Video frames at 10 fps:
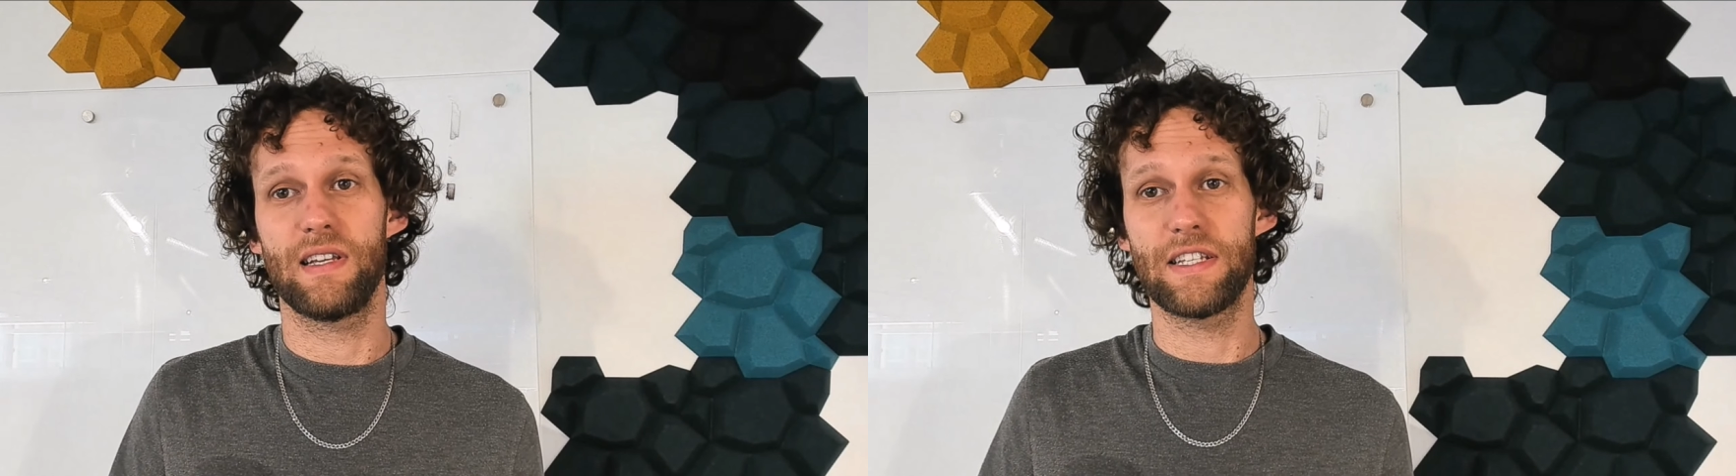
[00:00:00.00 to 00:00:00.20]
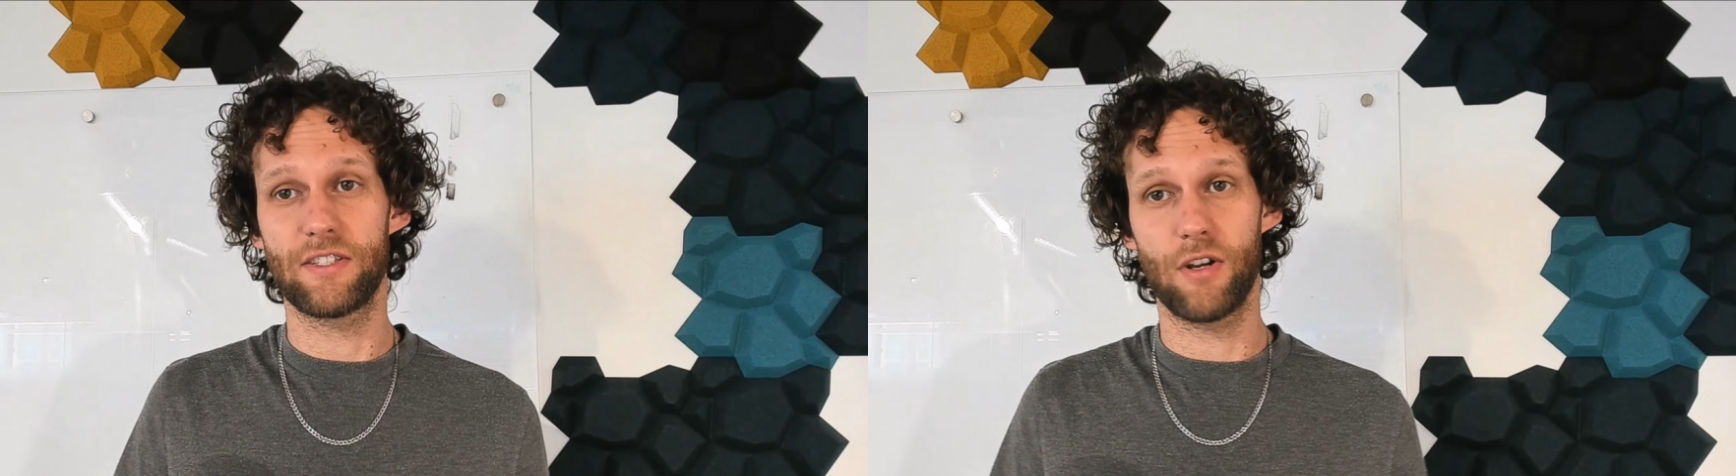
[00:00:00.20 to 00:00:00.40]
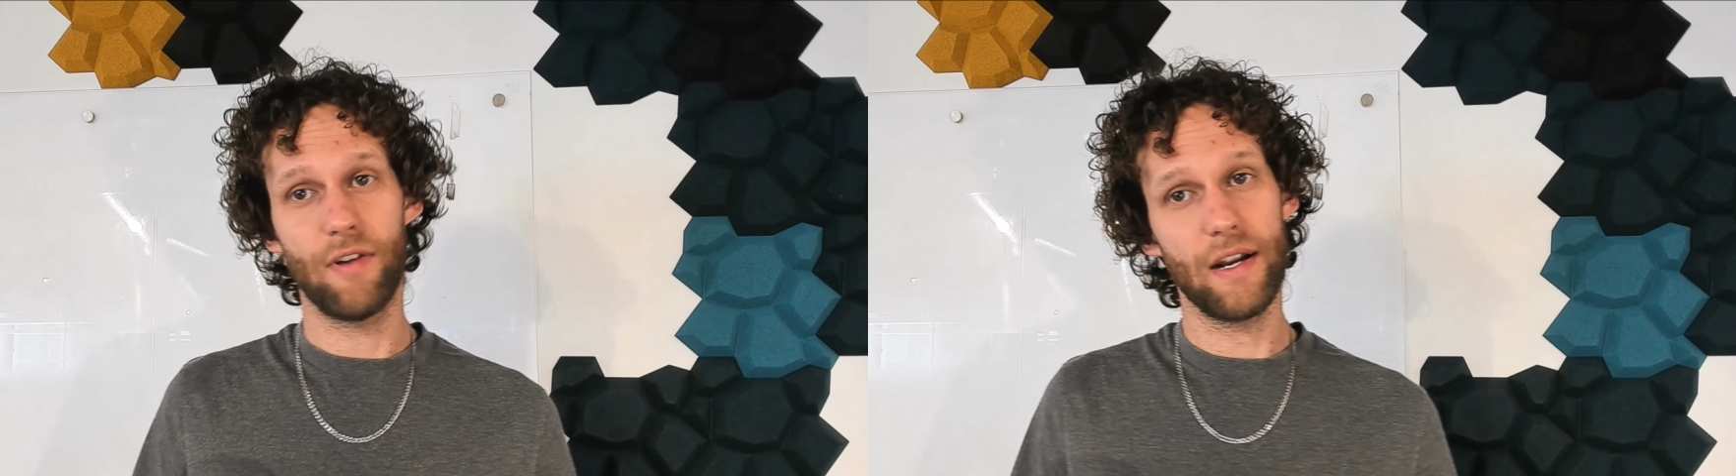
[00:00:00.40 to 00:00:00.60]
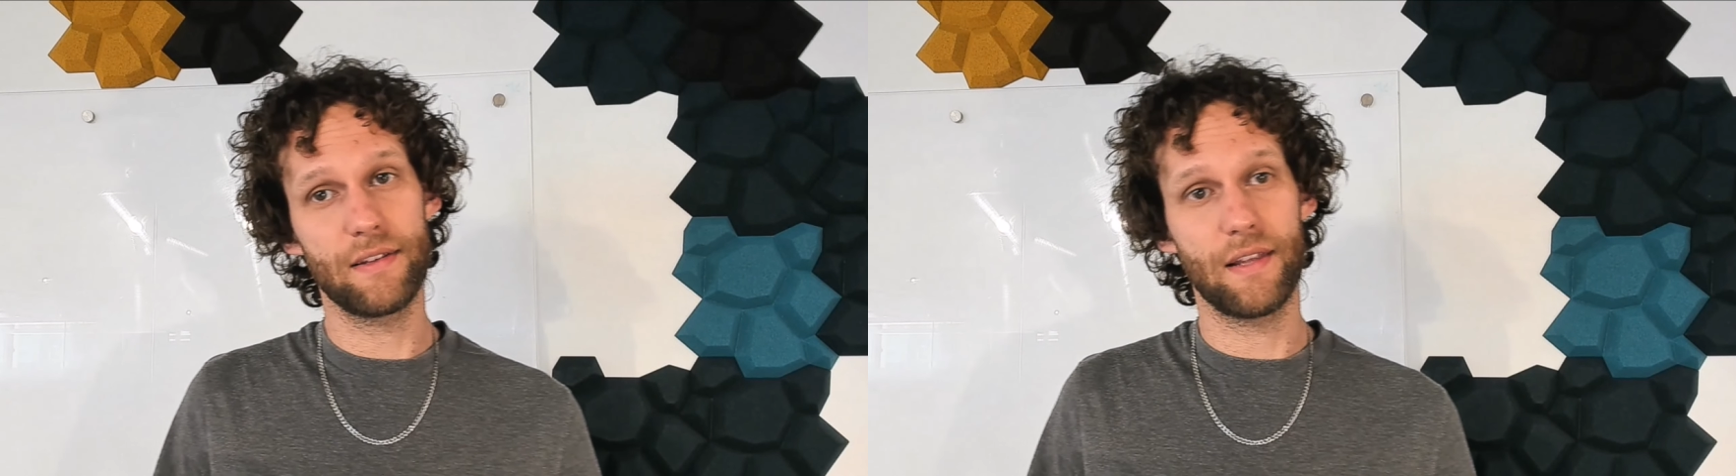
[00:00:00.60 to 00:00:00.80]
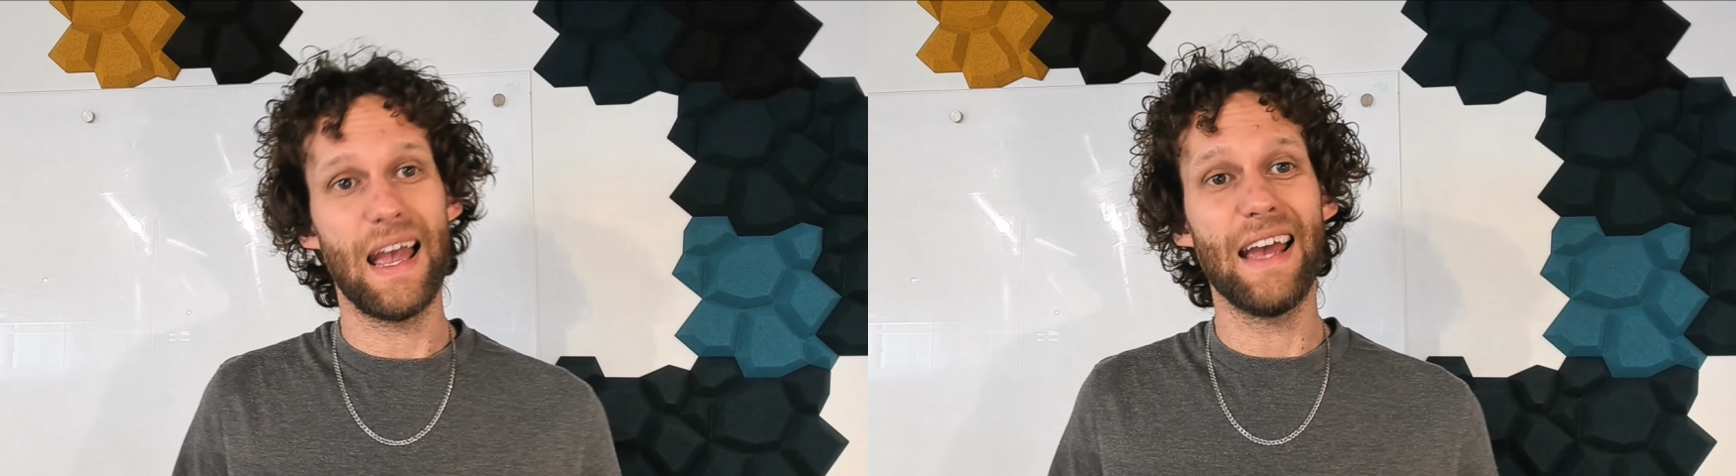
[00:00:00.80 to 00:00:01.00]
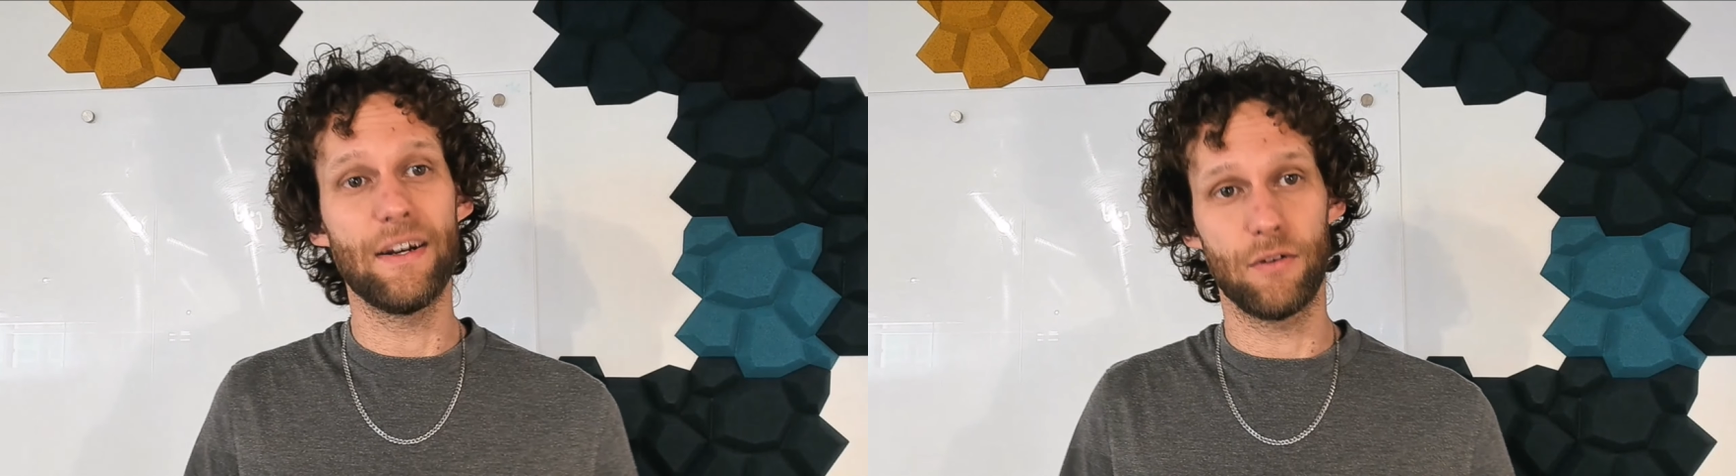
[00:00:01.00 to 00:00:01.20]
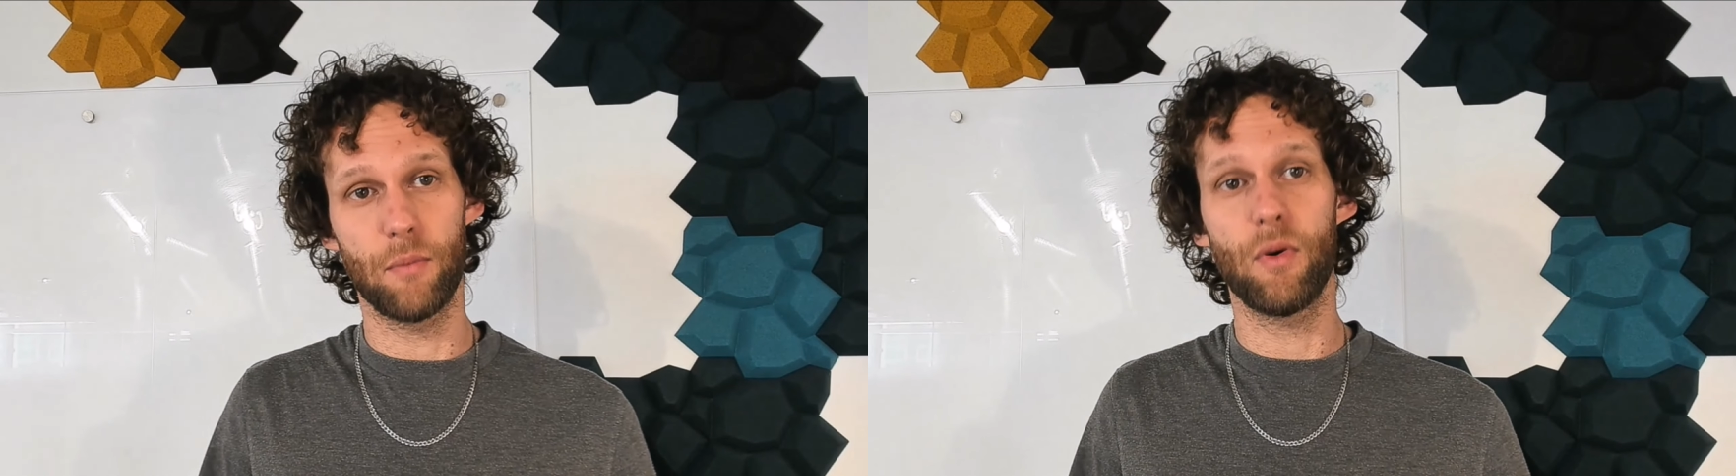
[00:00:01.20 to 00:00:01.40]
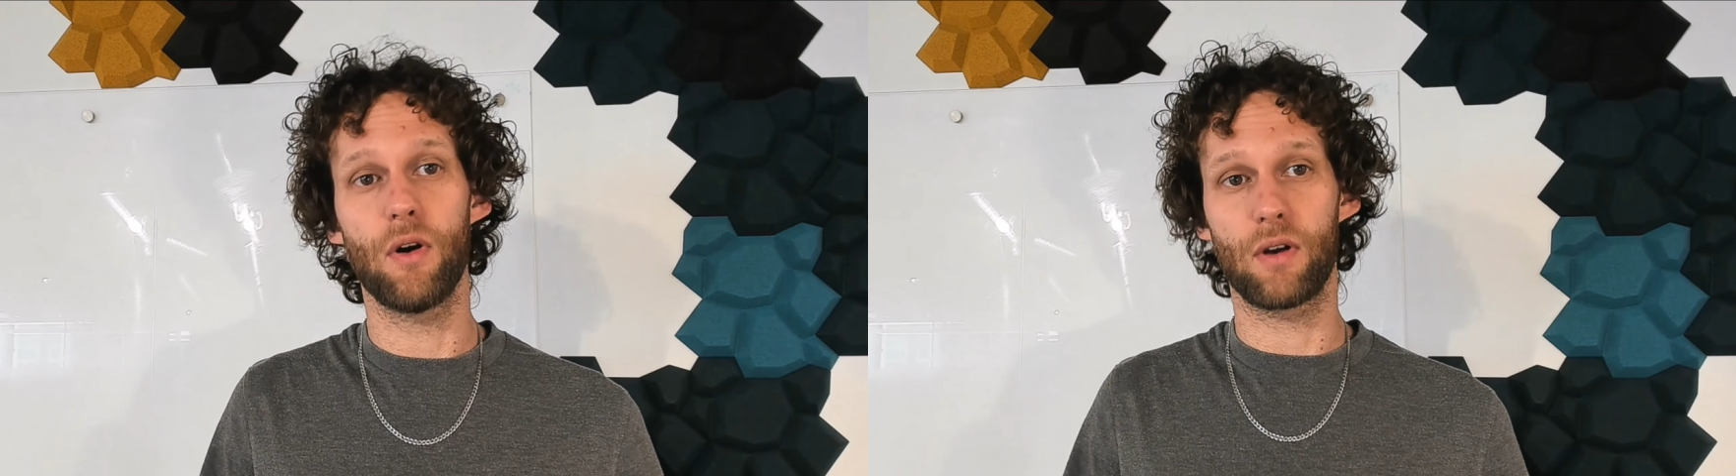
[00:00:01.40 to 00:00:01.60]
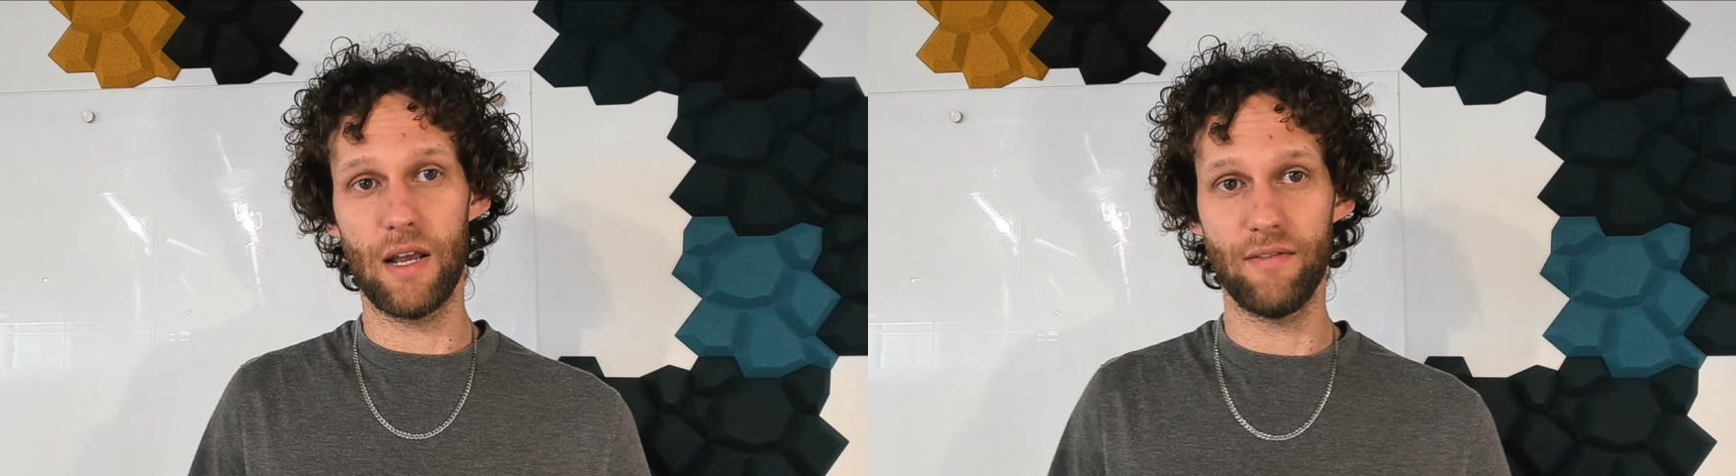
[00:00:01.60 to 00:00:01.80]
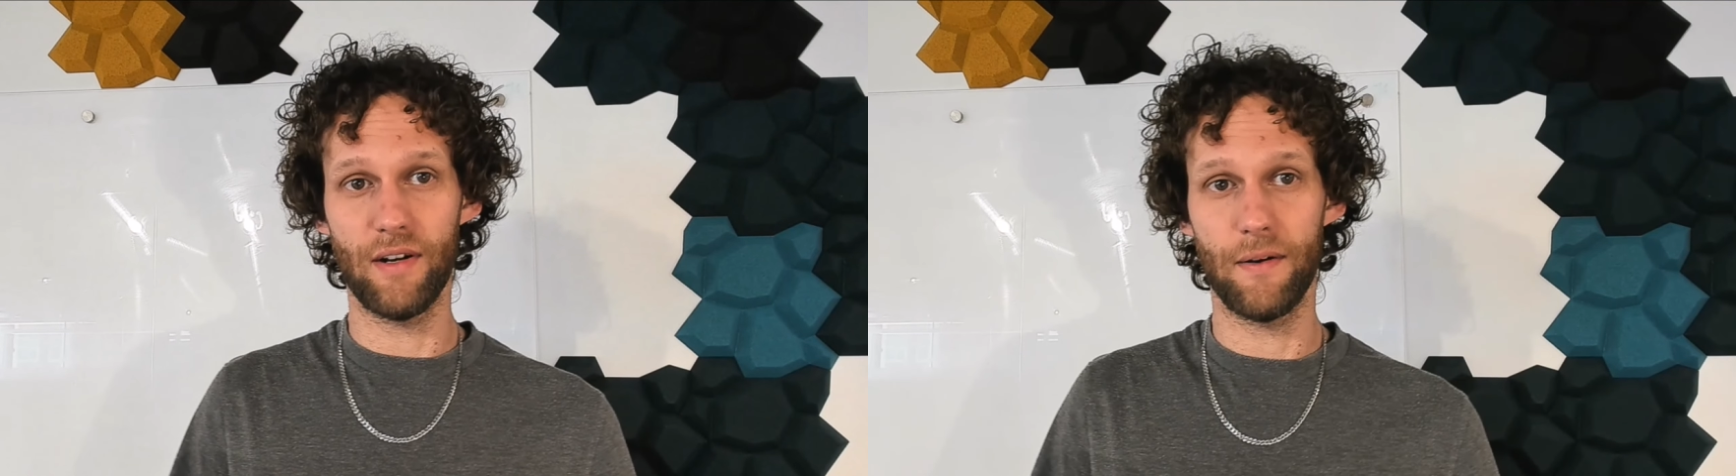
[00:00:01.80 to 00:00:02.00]
is direct and on a block
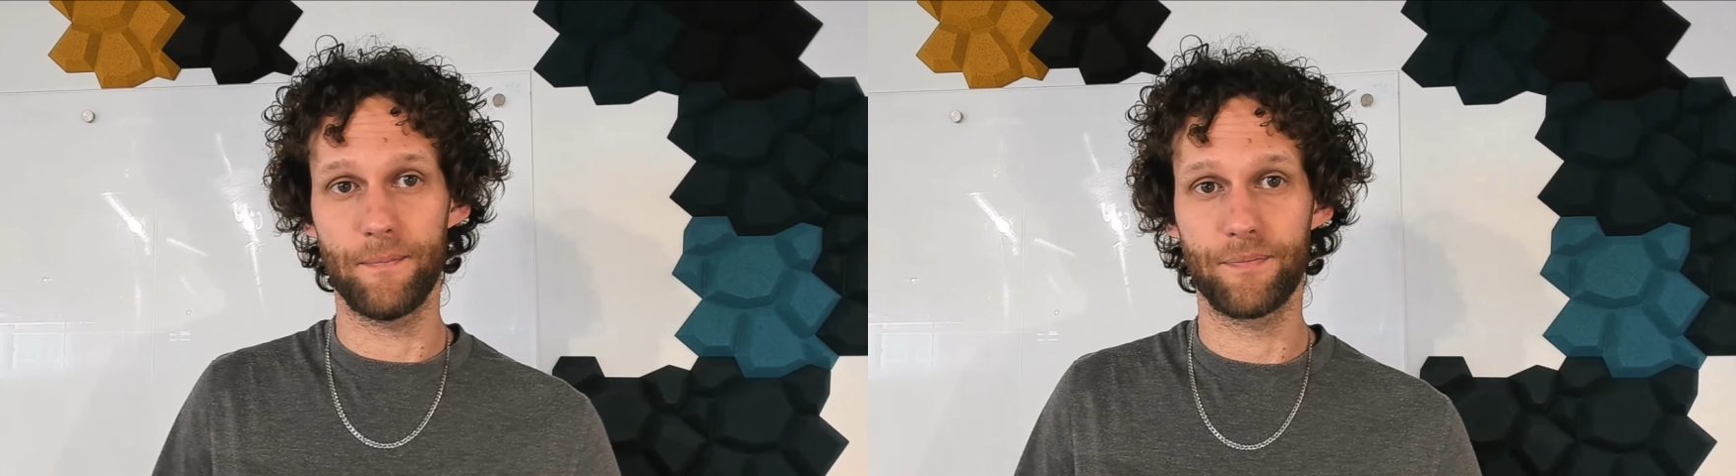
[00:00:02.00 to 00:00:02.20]
level.